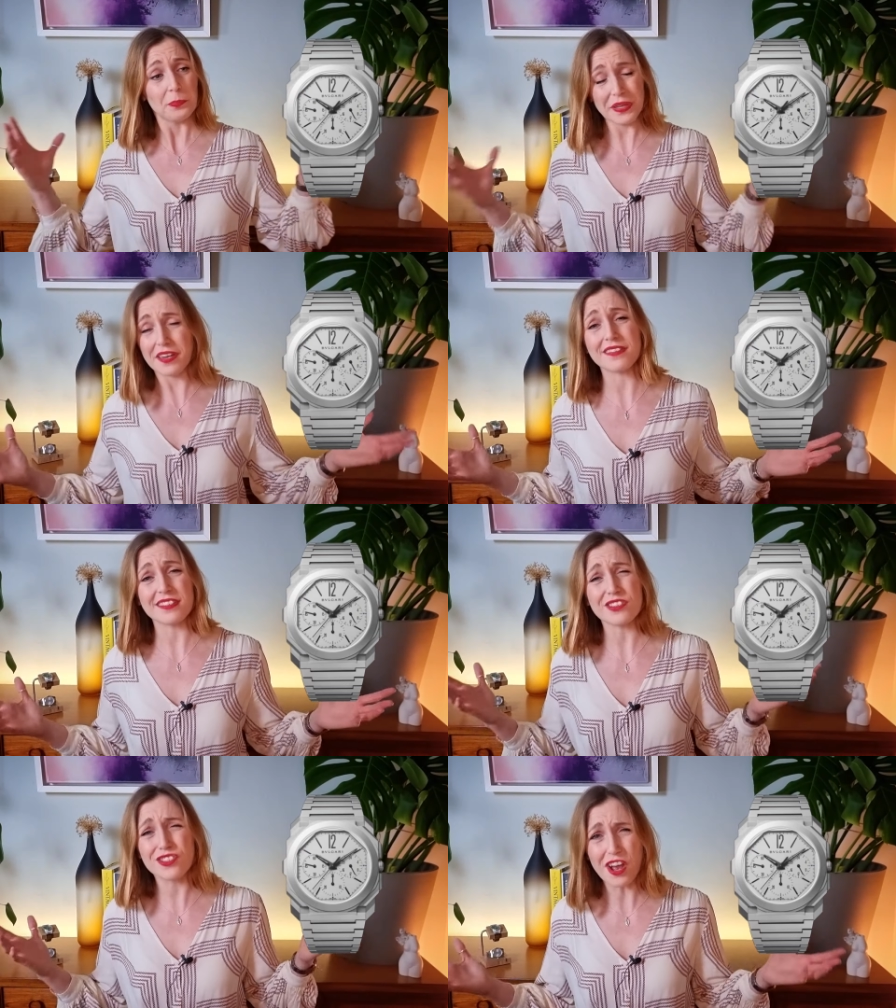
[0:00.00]
because
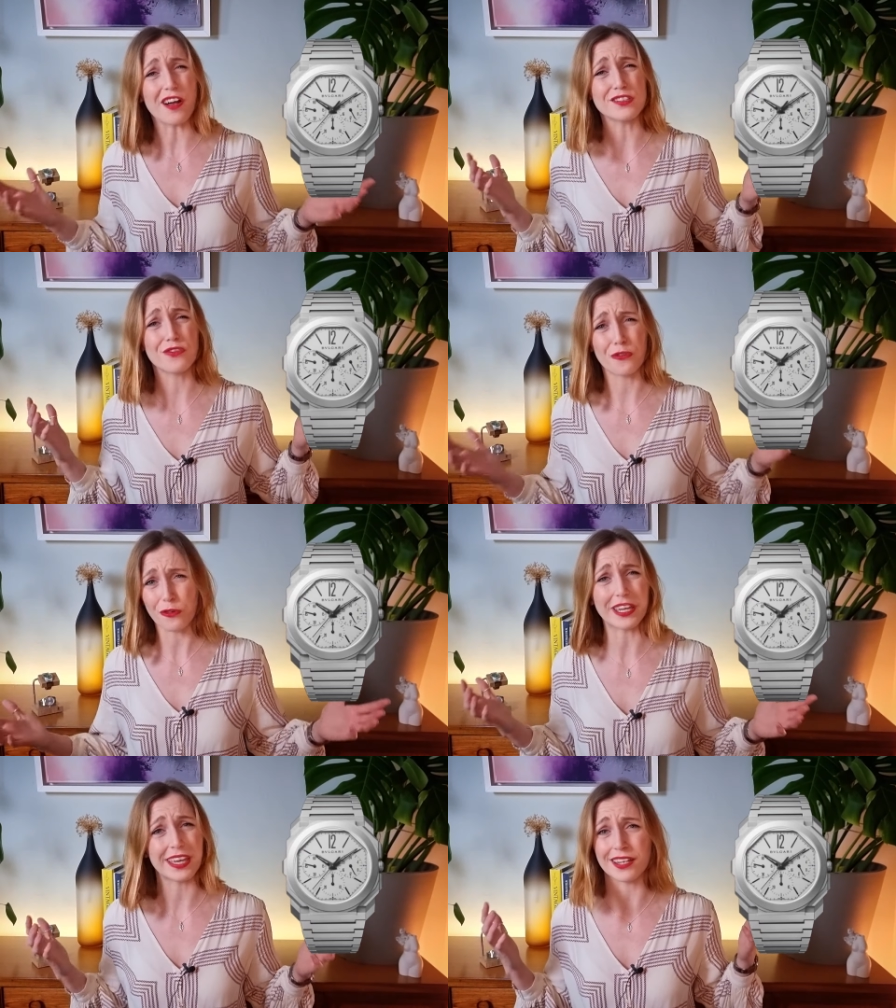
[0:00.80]
it's just
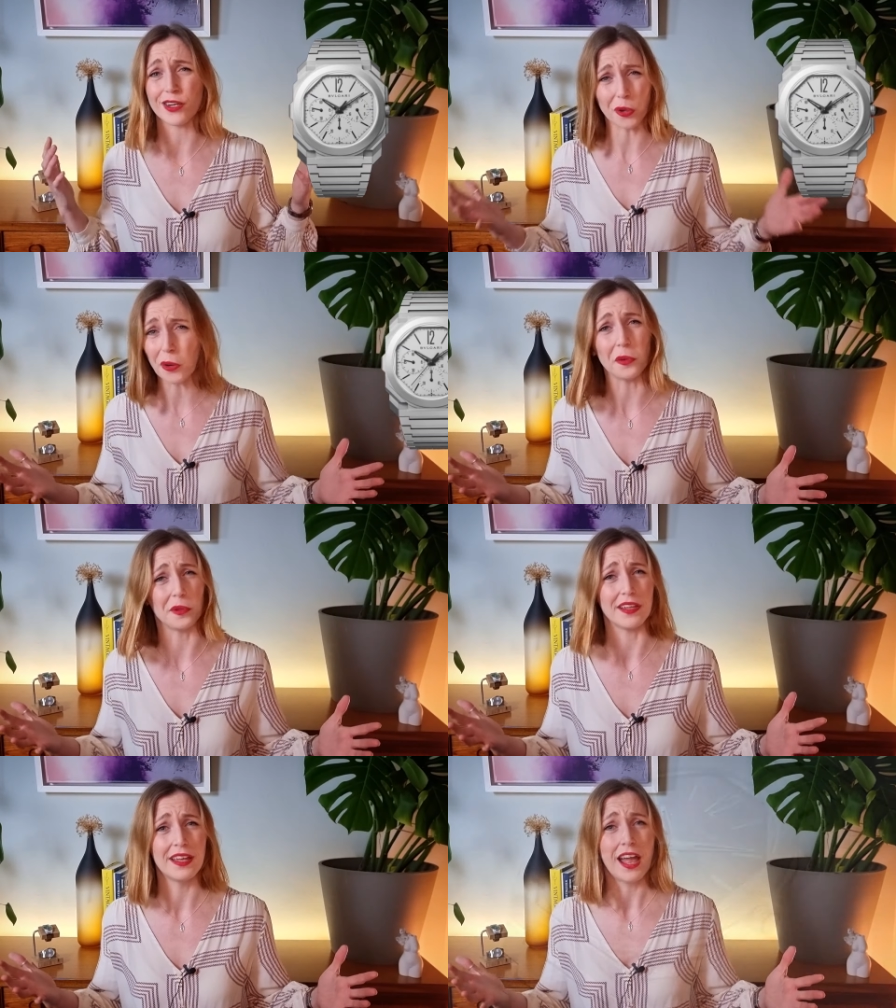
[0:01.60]
freaking
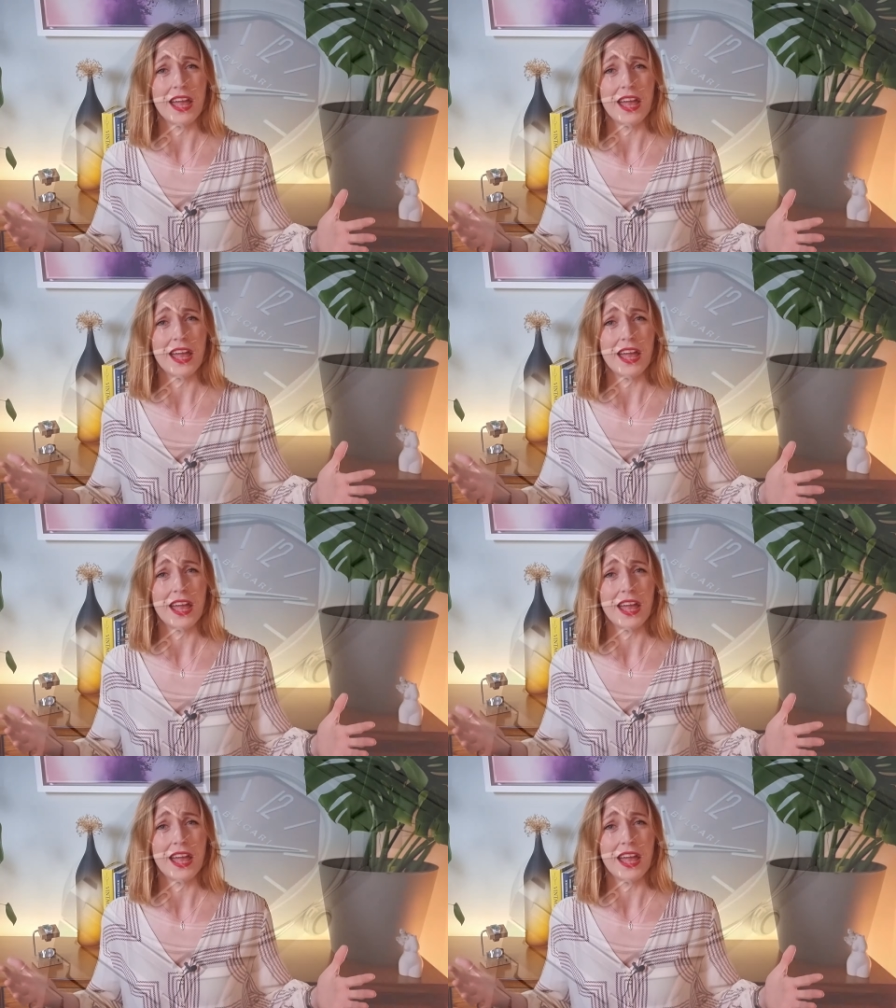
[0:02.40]
cool.